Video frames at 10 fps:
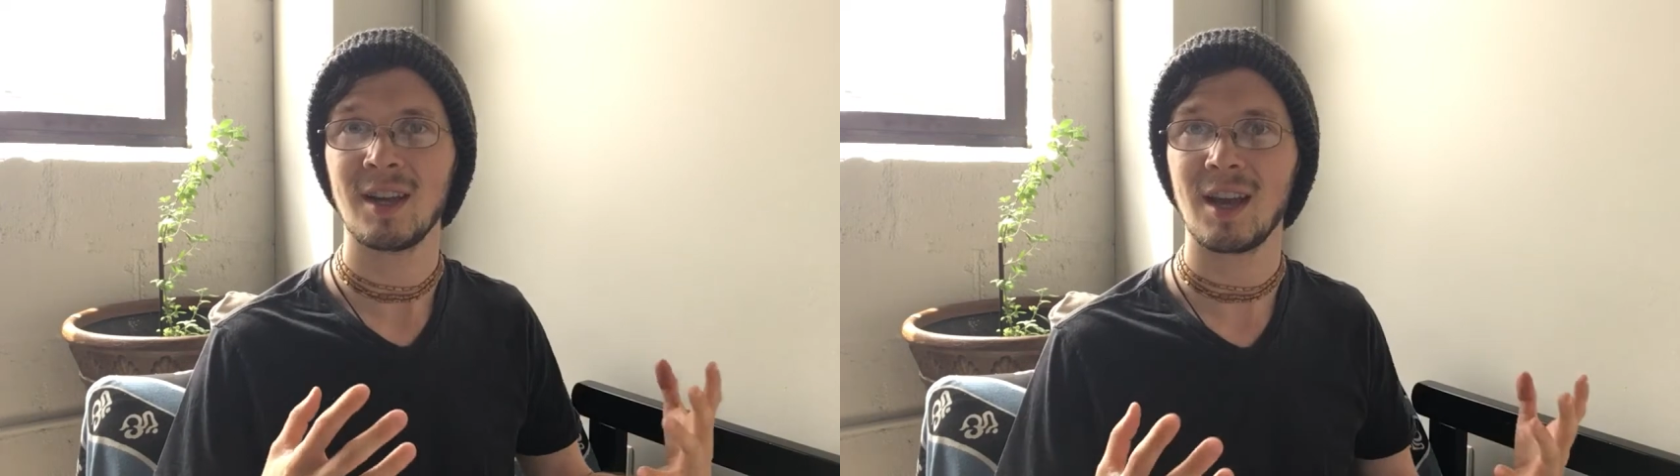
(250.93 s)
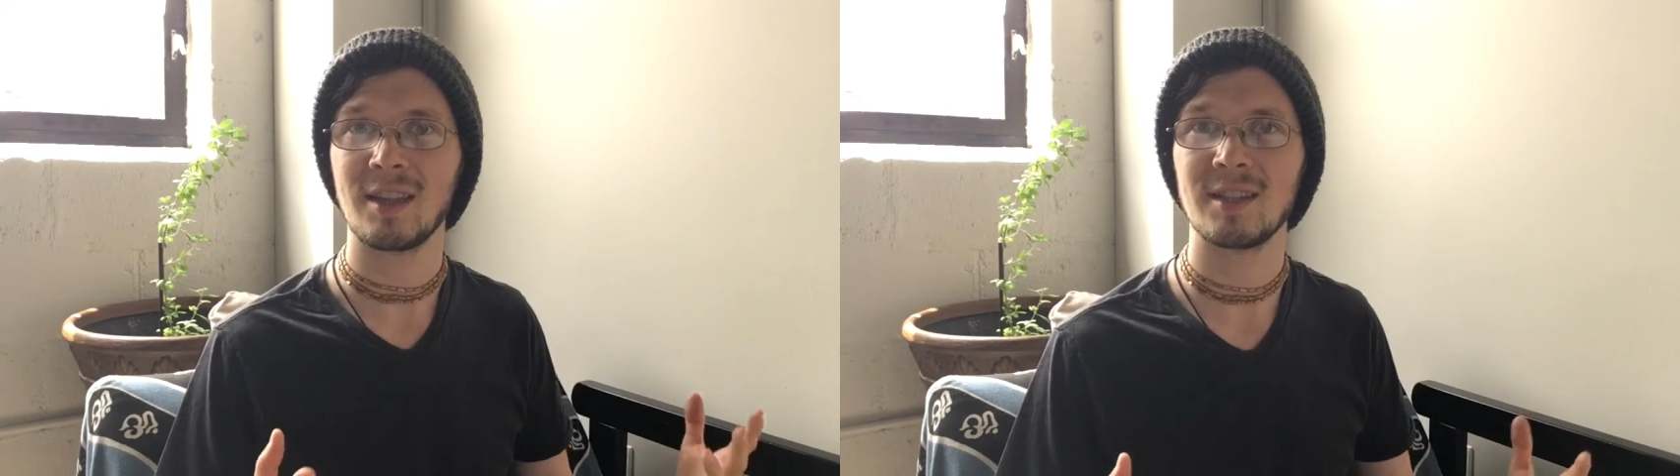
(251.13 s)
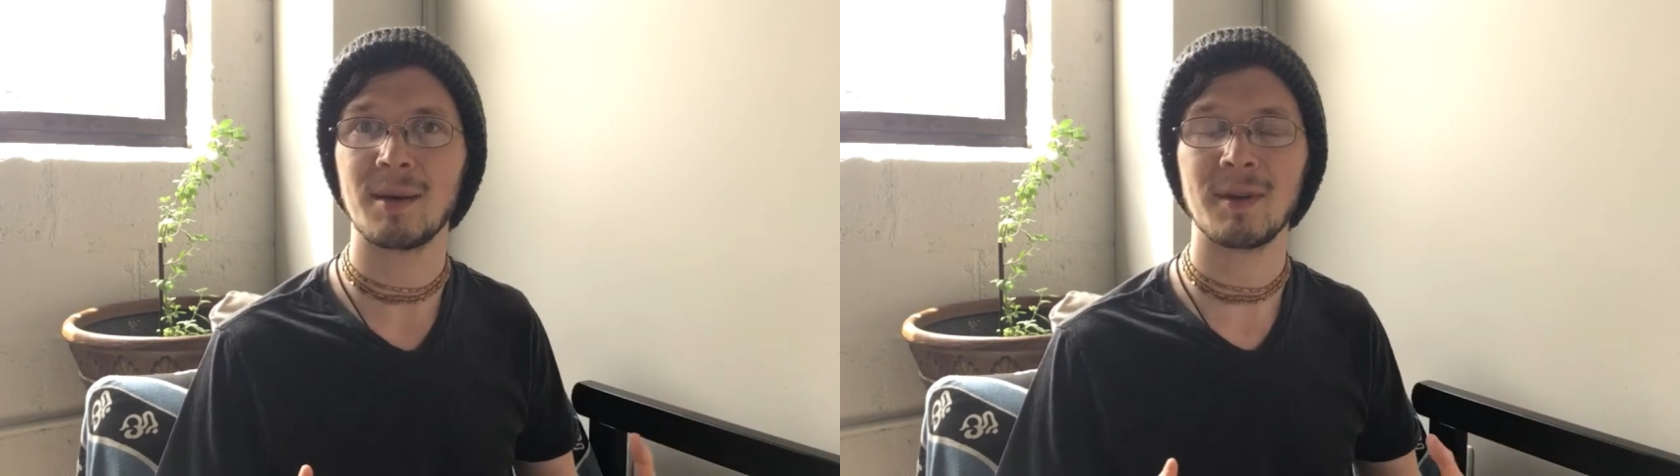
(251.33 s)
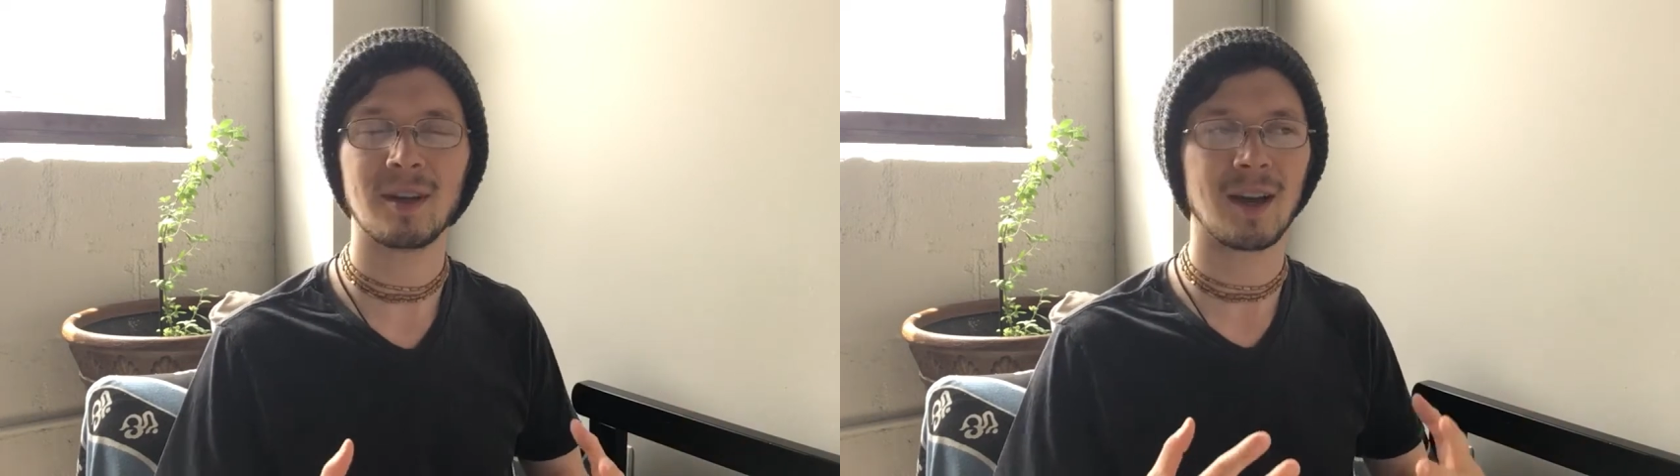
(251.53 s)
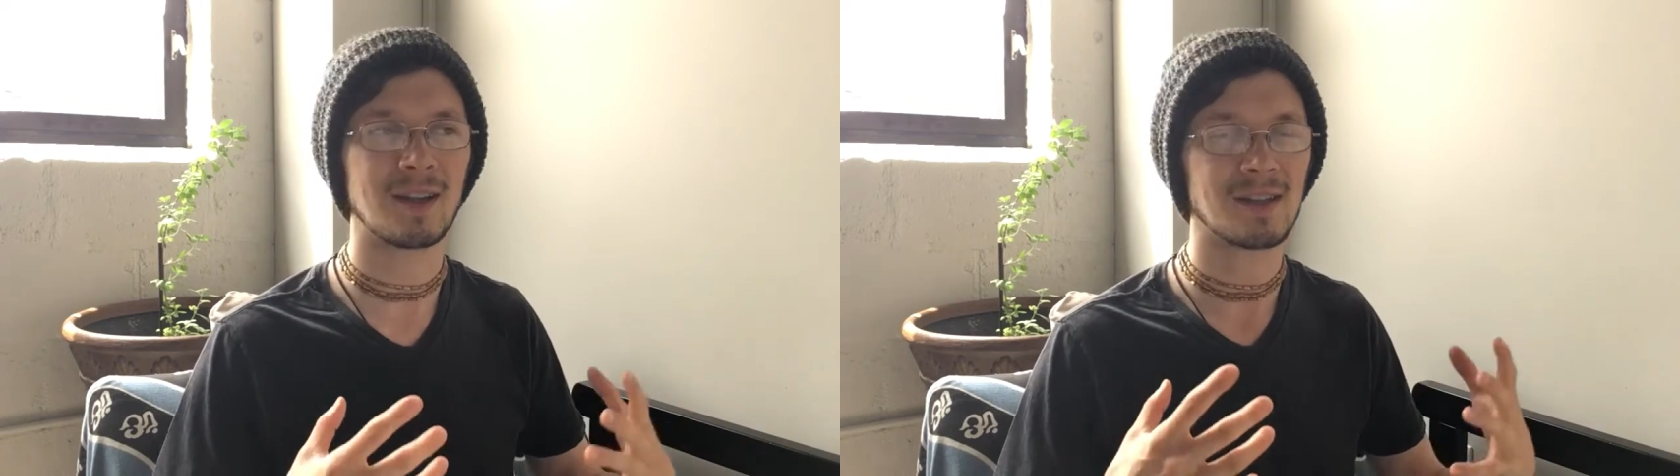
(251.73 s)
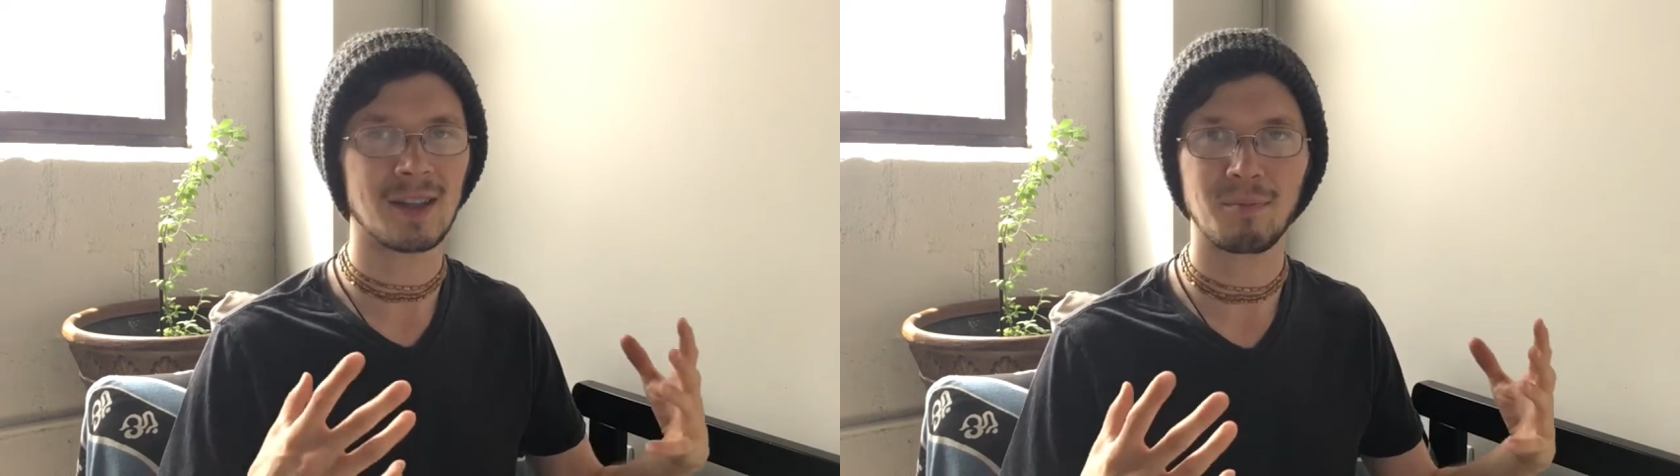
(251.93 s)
and the demigods and the